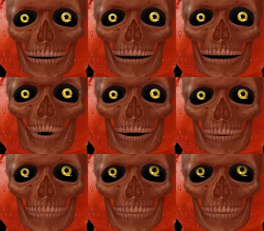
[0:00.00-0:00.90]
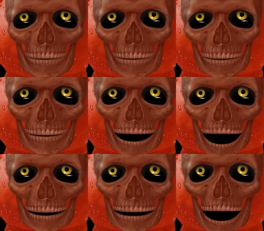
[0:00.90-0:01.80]
I said,
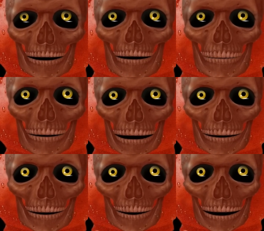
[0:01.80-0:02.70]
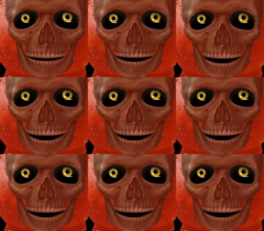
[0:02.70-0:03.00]
"What's your opinion on the gender